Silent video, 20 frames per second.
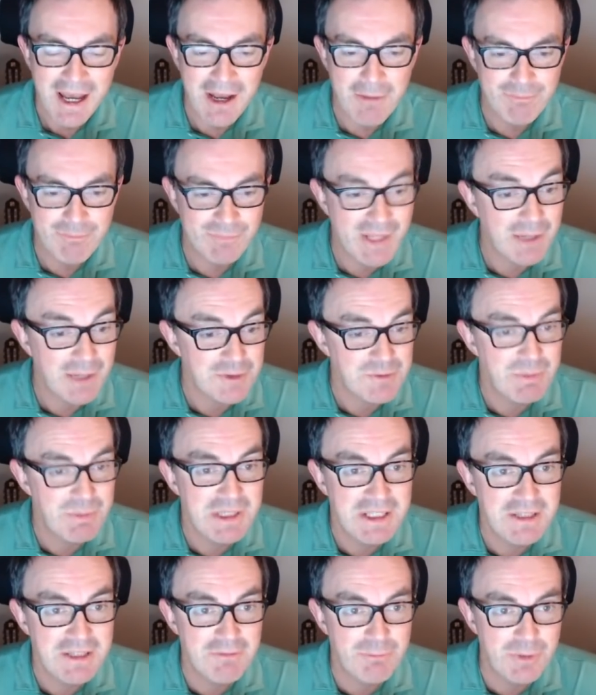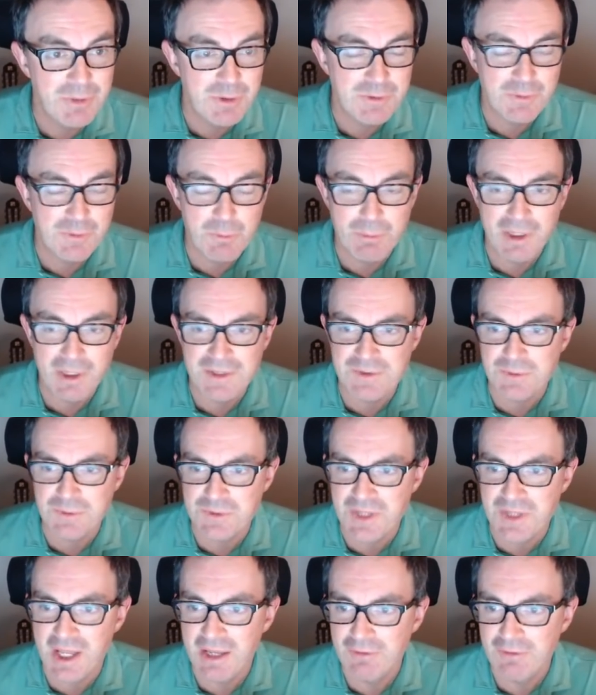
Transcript: Um, now, speaking of beautiful puzzles,